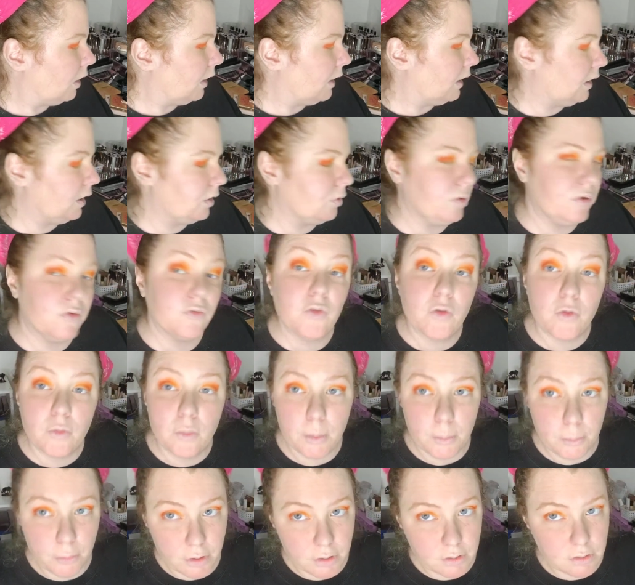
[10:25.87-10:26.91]
And I don't even
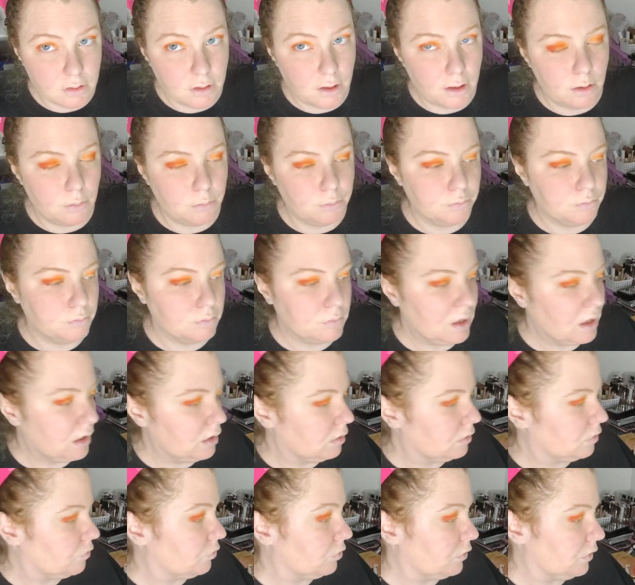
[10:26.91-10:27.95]
remember his name. He
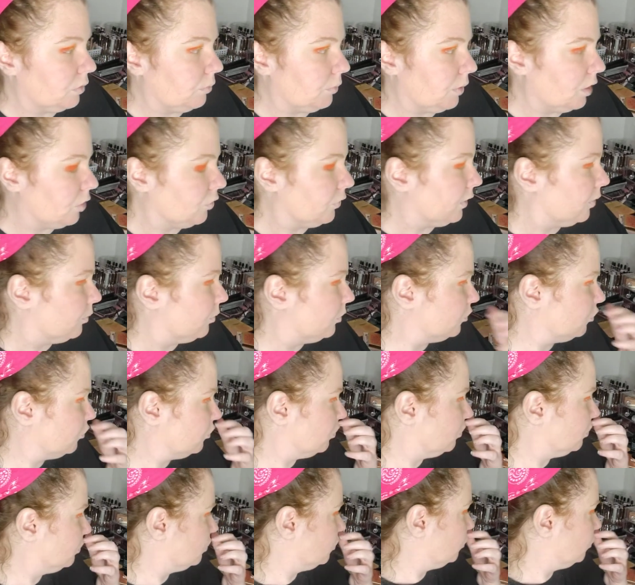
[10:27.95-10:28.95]
doesn't really matter that much to the